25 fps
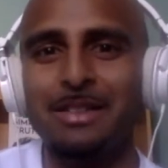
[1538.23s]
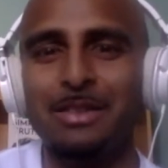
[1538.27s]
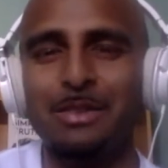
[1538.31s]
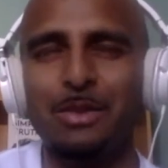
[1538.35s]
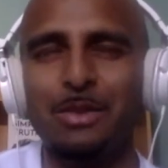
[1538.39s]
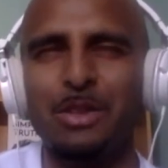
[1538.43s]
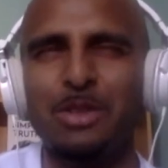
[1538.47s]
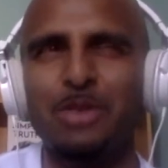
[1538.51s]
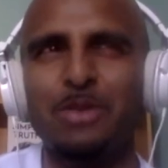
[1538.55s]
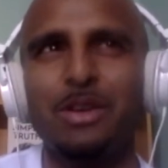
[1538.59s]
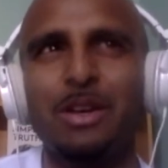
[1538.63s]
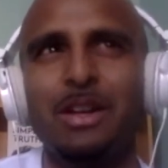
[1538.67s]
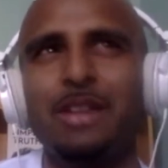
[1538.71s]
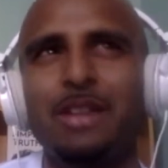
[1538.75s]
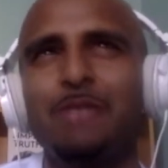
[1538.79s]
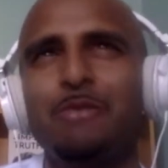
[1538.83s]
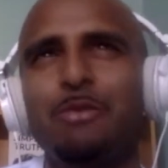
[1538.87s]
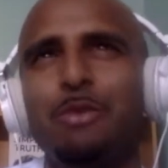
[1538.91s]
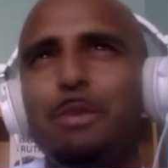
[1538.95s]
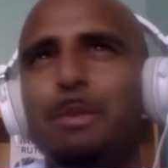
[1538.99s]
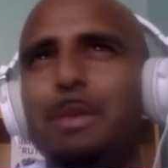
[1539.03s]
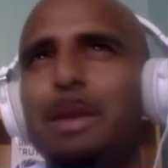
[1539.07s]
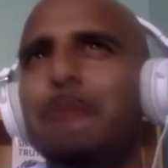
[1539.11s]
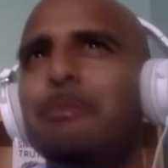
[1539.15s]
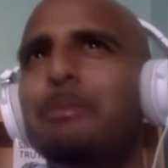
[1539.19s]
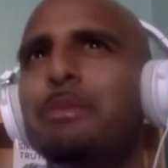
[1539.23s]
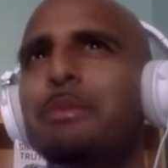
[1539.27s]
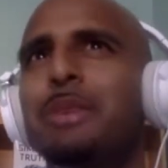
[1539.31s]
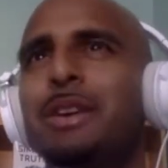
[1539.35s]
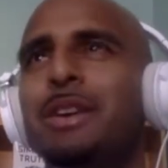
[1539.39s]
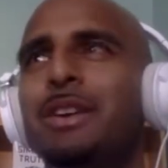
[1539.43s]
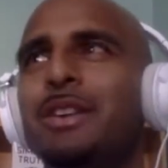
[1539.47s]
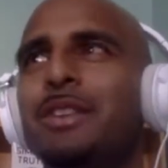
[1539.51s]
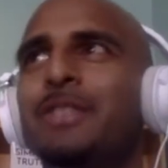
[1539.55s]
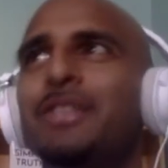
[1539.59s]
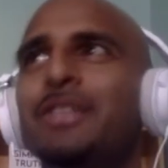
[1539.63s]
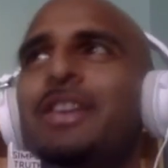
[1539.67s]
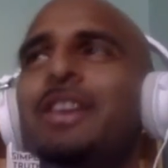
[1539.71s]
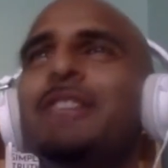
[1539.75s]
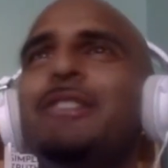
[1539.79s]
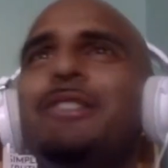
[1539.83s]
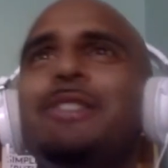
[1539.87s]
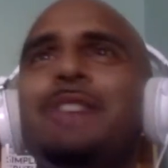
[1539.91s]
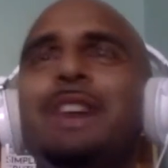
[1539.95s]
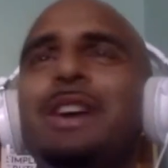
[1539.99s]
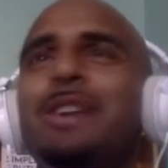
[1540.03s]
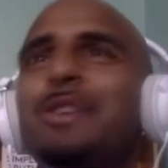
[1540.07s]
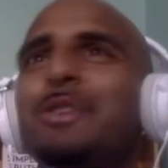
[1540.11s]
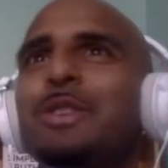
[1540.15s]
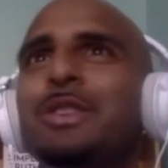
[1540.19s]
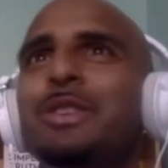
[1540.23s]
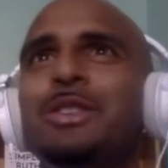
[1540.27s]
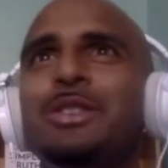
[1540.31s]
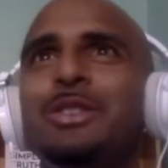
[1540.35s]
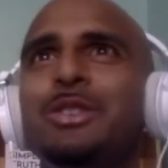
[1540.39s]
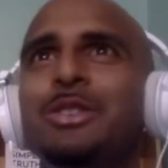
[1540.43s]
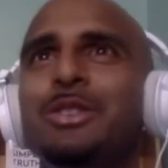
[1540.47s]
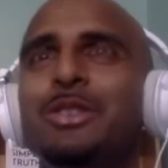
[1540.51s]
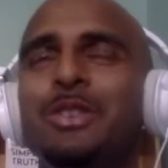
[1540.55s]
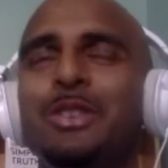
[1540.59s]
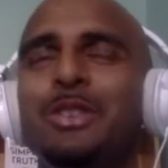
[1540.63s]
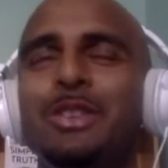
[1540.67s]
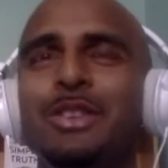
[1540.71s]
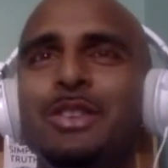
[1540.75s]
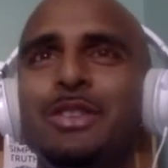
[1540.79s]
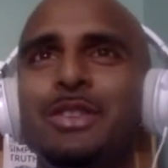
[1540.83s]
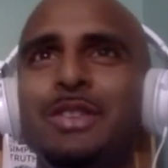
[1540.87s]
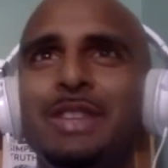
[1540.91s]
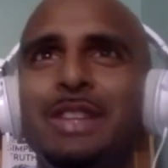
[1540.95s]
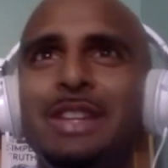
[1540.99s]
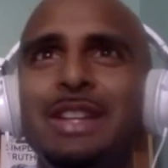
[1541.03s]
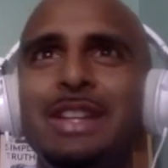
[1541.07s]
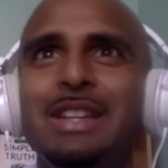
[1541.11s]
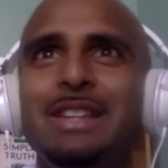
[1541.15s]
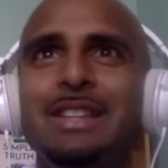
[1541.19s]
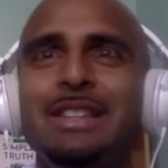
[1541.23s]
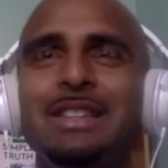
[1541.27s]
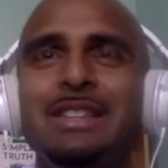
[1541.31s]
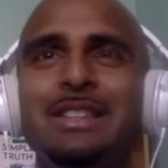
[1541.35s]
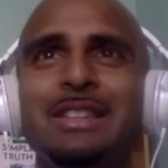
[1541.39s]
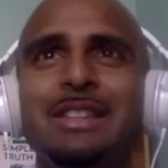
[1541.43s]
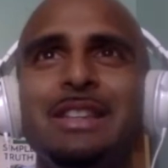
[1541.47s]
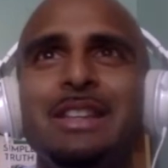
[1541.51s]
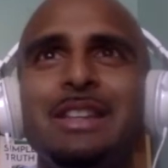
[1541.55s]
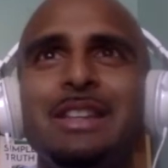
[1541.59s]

We're trying to remember or figure out what all of it is.